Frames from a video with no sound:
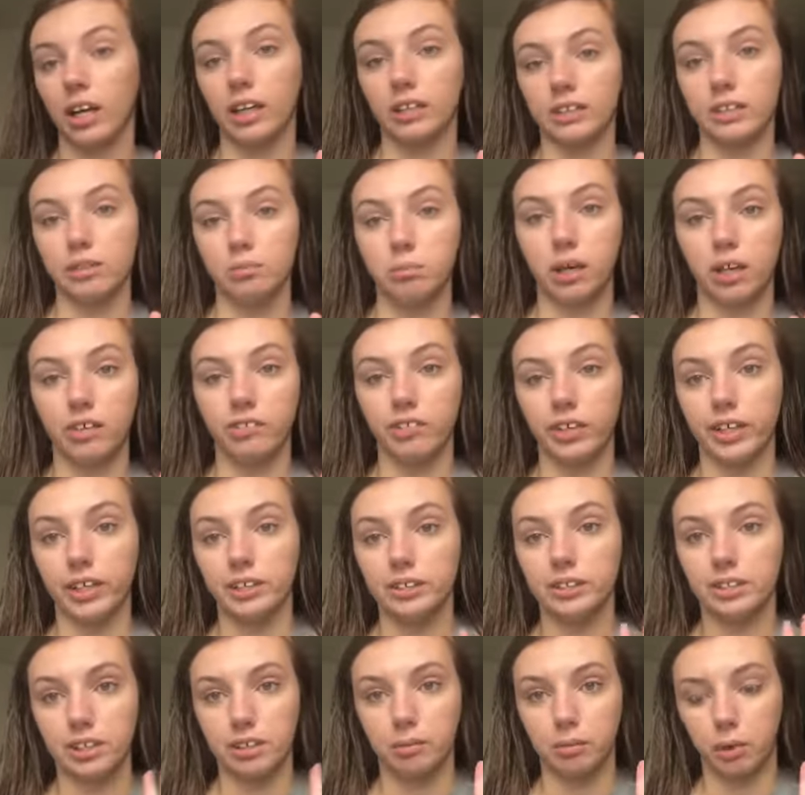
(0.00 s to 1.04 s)
I did my
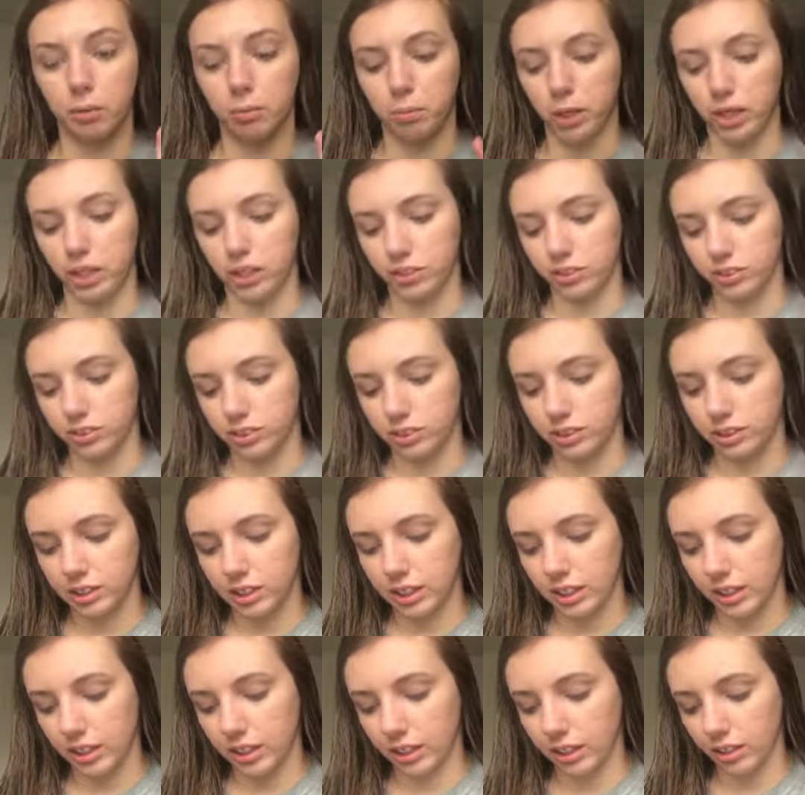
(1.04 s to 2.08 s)
face and my brows
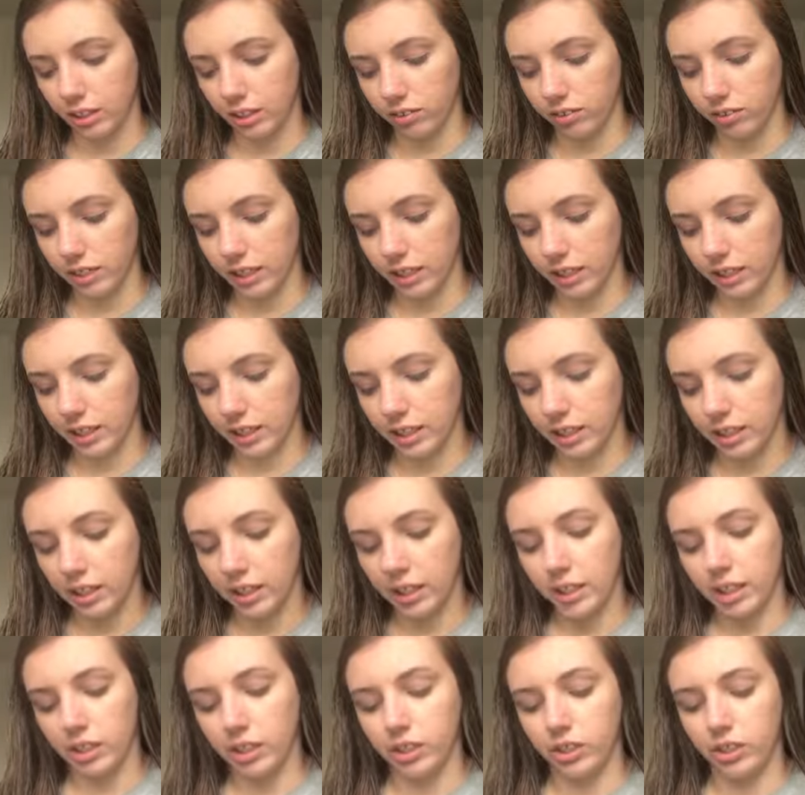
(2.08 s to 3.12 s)
today already,
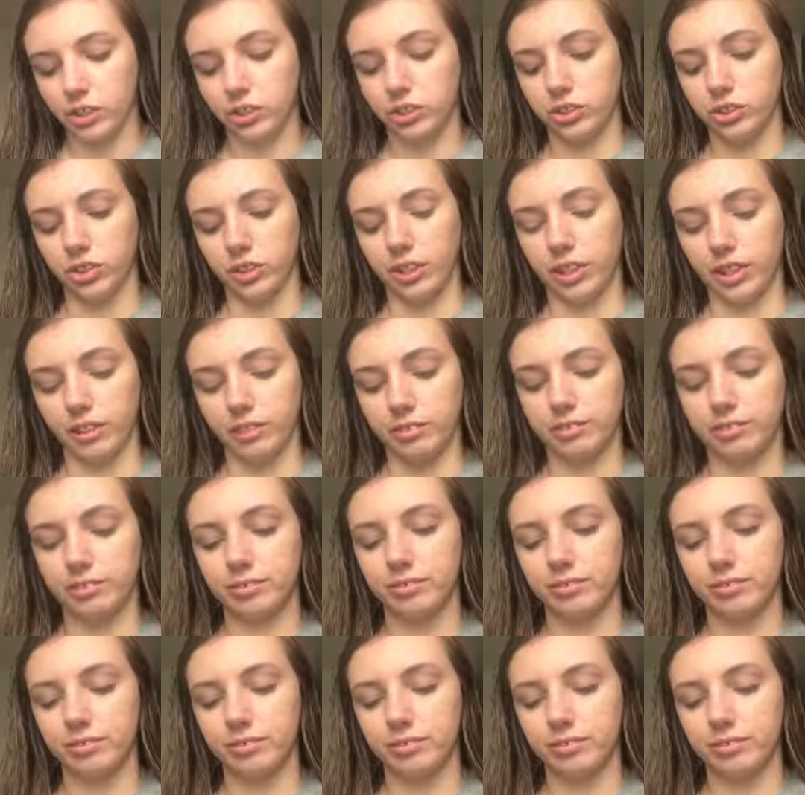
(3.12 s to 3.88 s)
so yeah.